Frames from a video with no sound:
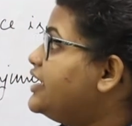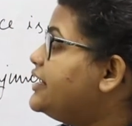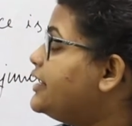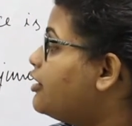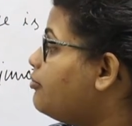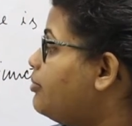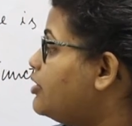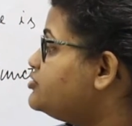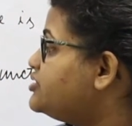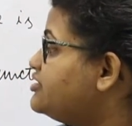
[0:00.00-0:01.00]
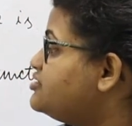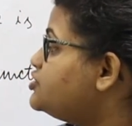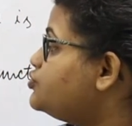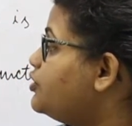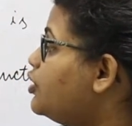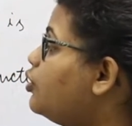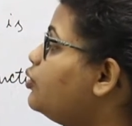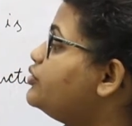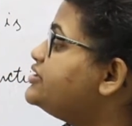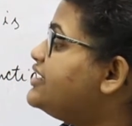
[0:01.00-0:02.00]
In a compound sentence, we'll
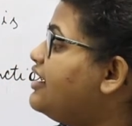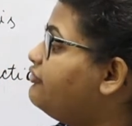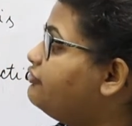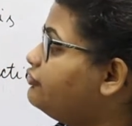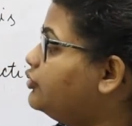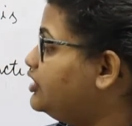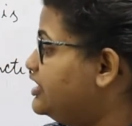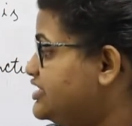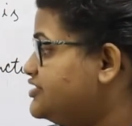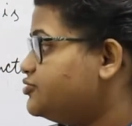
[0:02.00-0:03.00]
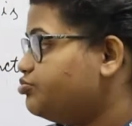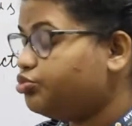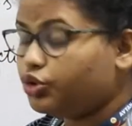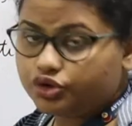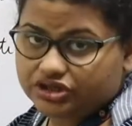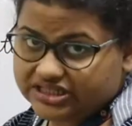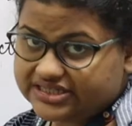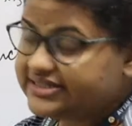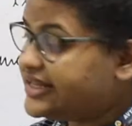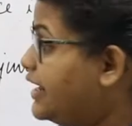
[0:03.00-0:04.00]
always have both these,